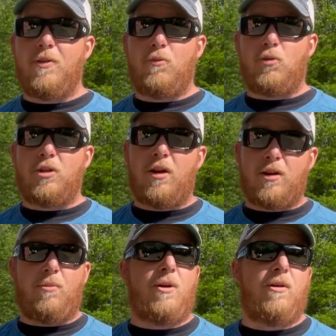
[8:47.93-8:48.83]
We're
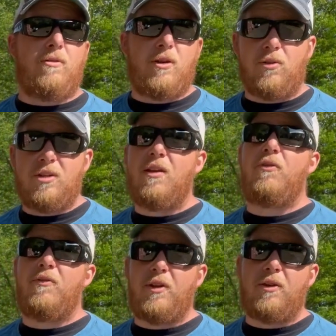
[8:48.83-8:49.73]
talking about 10,
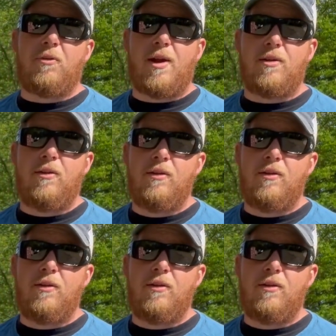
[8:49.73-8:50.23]
15 grand.